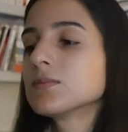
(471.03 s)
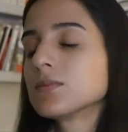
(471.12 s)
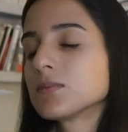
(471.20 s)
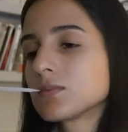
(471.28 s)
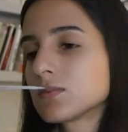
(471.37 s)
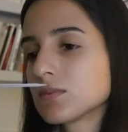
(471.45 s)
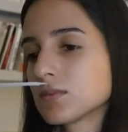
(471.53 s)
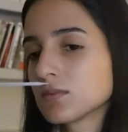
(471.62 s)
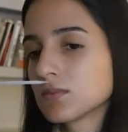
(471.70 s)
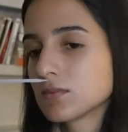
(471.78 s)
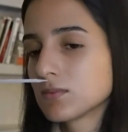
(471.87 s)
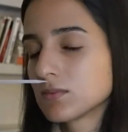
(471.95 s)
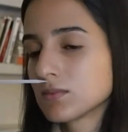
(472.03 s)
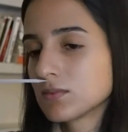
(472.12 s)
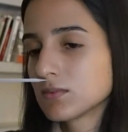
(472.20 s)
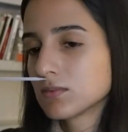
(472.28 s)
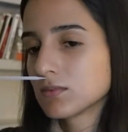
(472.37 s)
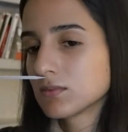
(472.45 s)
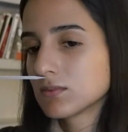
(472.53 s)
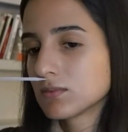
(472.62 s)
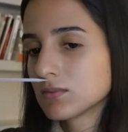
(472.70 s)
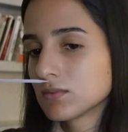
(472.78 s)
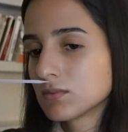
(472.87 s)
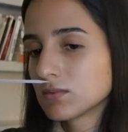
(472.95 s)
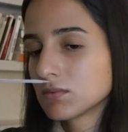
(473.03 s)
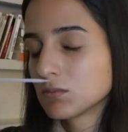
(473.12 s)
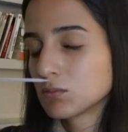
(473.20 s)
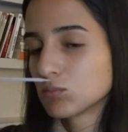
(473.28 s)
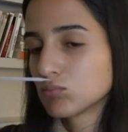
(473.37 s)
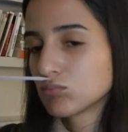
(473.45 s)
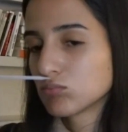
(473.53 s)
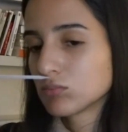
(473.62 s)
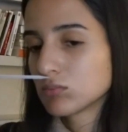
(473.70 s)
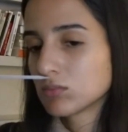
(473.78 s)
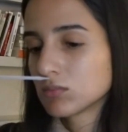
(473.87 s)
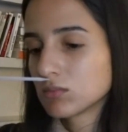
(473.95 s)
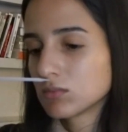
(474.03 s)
[no speech]